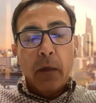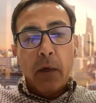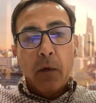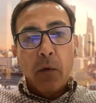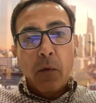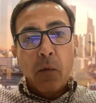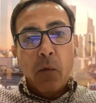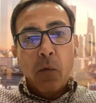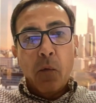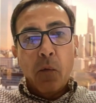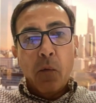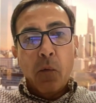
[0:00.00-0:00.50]

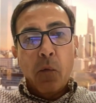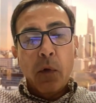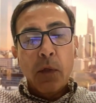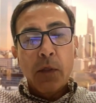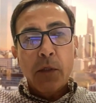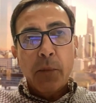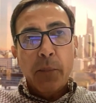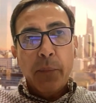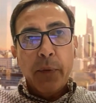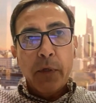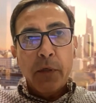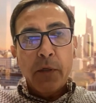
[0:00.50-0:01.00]
once
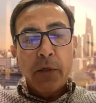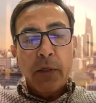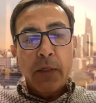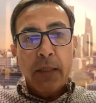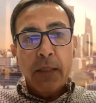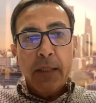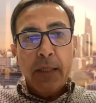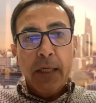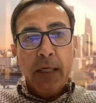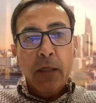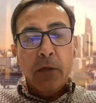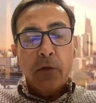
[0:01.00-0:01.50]
a person
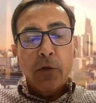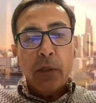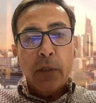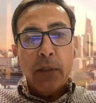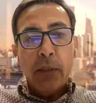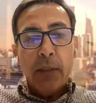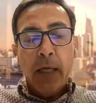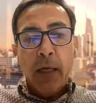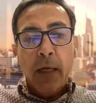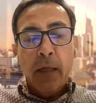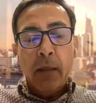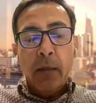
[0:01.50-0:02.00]
is
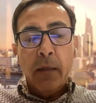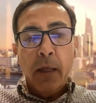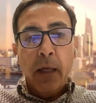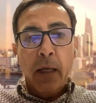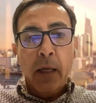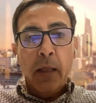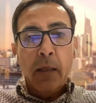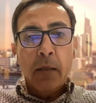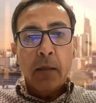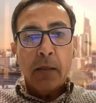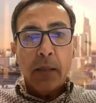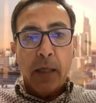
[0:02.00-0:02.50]
interested
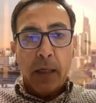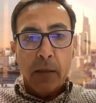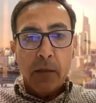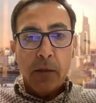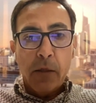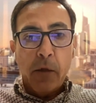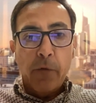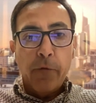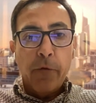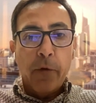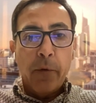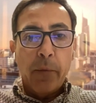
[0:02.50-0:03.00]
in signs
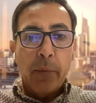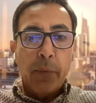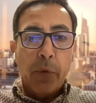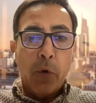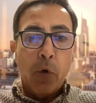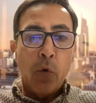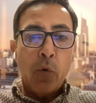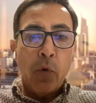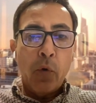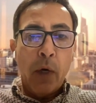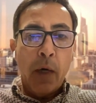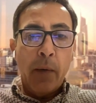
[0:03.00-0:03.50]
up for a
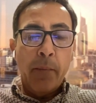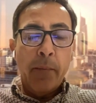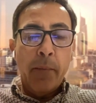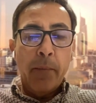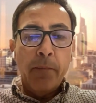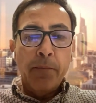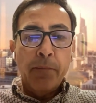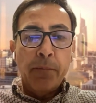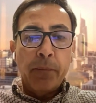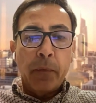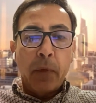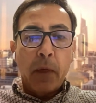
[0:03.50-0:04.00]
program,
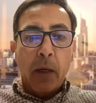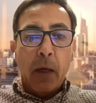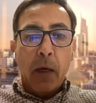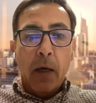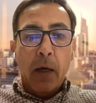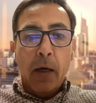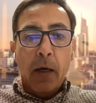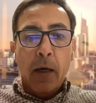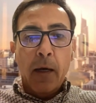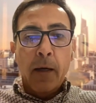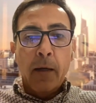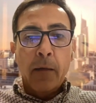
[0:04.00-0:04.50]

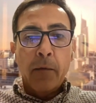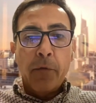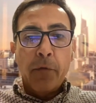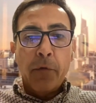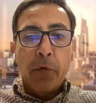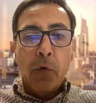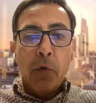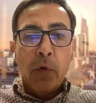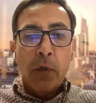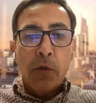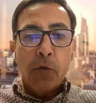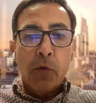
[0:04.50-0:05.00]

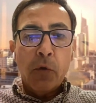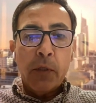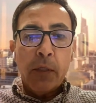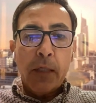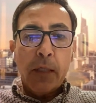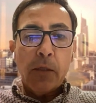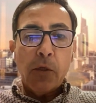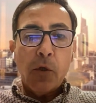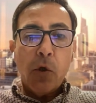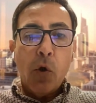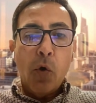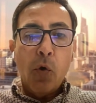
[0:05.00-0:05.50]
through a
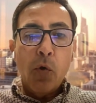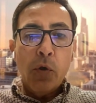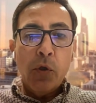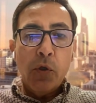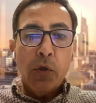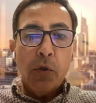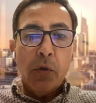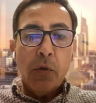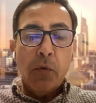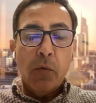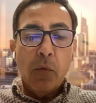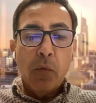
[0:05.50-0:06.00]
success
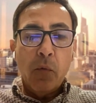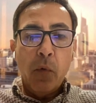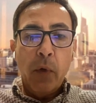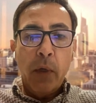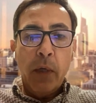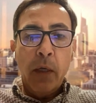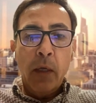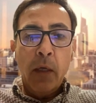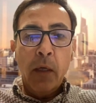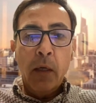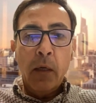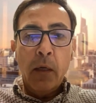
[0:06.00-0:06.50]
coach,
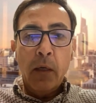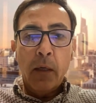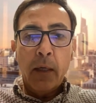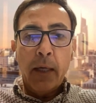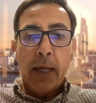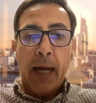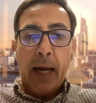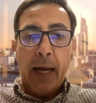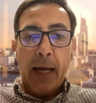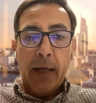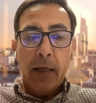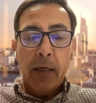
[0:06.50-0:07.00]
we
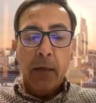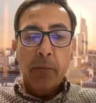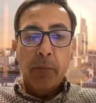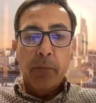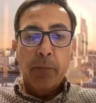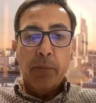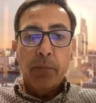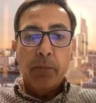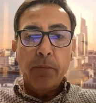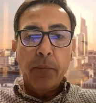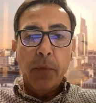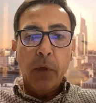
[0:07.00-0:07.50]
guide them,
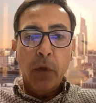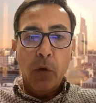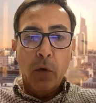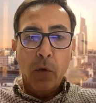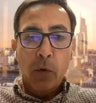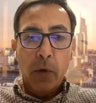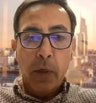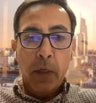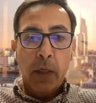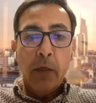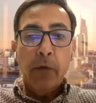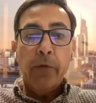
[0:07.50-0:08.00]

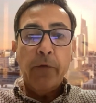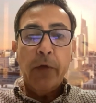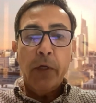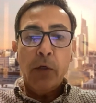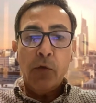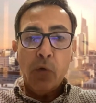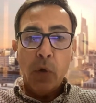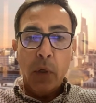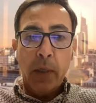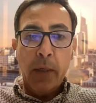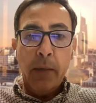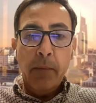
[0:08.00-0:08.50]

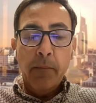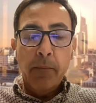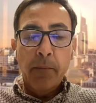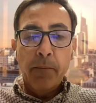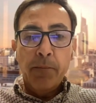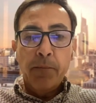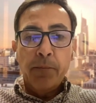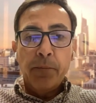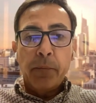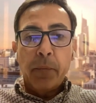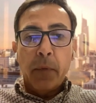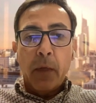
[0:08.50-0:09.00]
individually
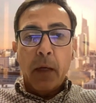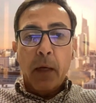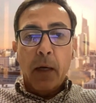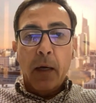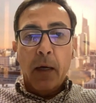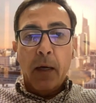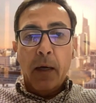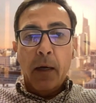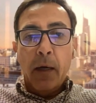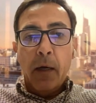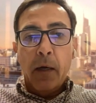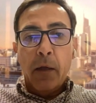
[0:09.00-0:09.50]

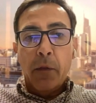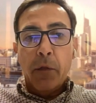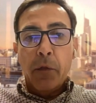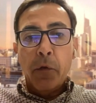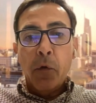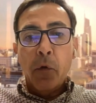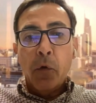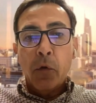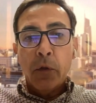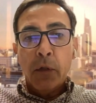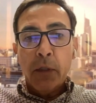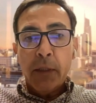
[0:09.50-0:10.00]

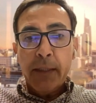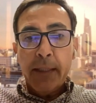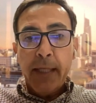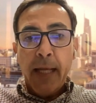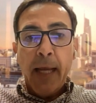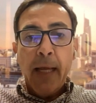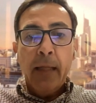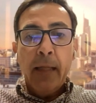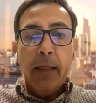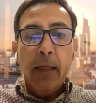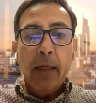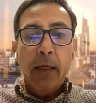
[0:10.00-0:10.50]
through
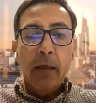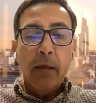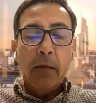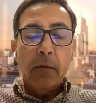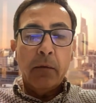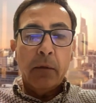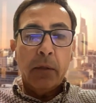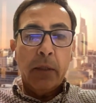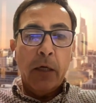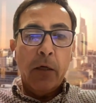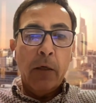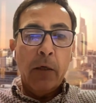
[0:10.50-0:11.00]
understanding
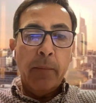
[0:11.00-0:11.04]
their